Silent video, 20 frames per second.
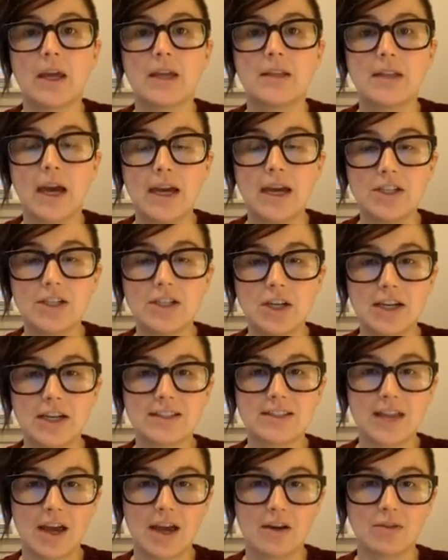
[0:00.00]
Diegetic
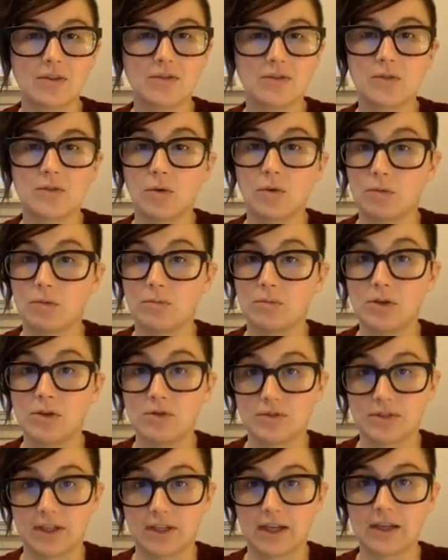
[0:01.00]
sounds or
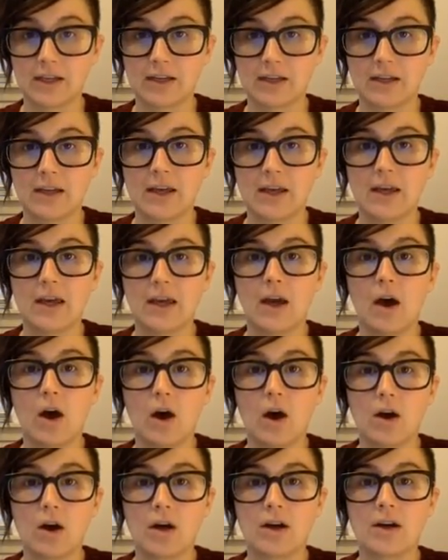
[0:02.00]
music
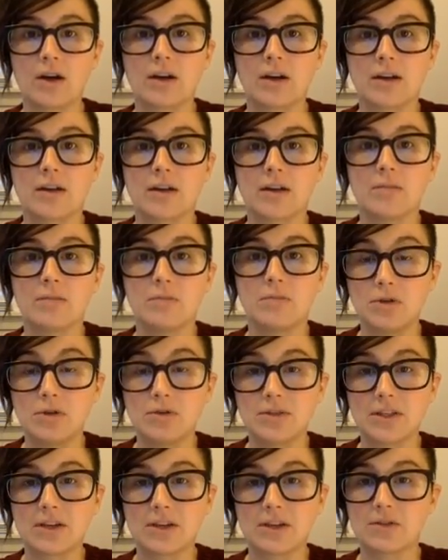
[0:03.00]
are
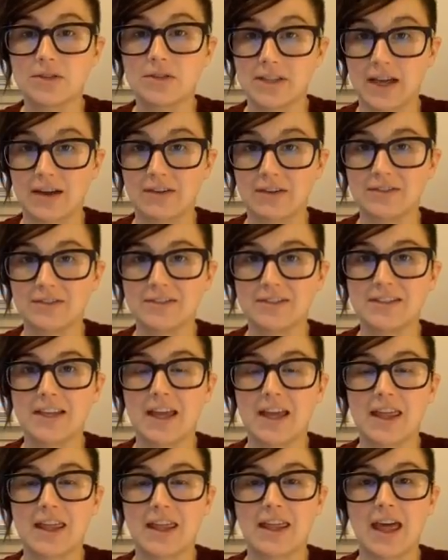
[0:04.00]
music or sounds
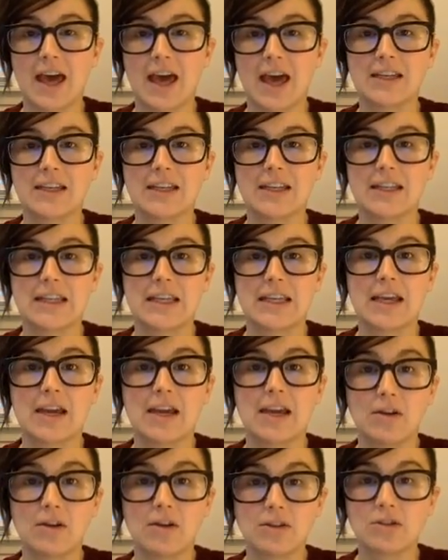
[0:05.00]
that the
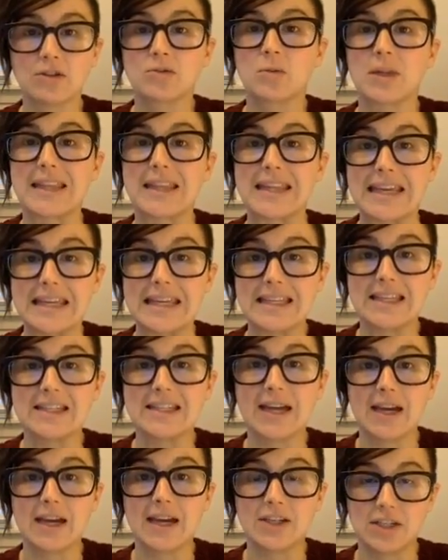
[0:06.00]
characters within the
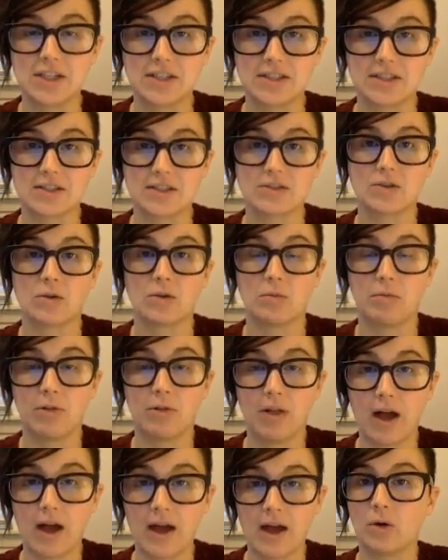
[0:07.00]
diegesis or
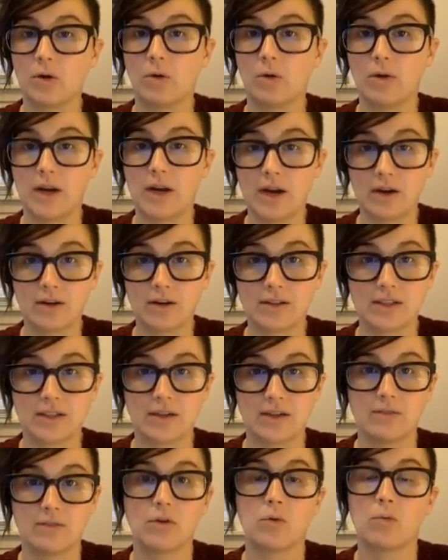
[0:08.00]
plot or
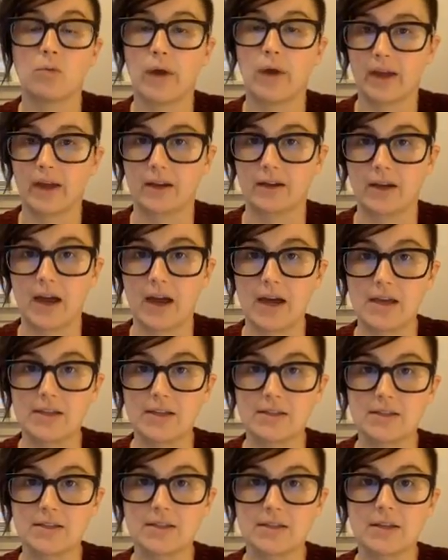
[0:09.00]
narrative
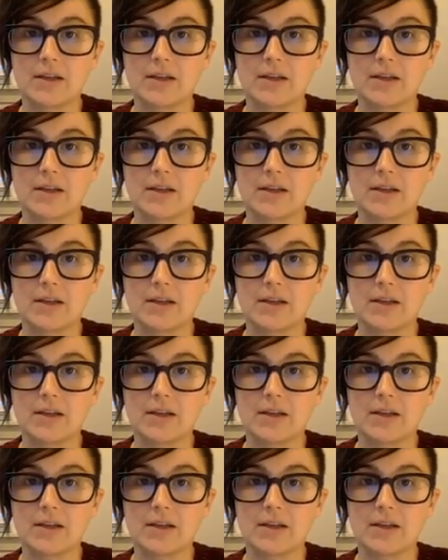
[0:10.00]
recognize.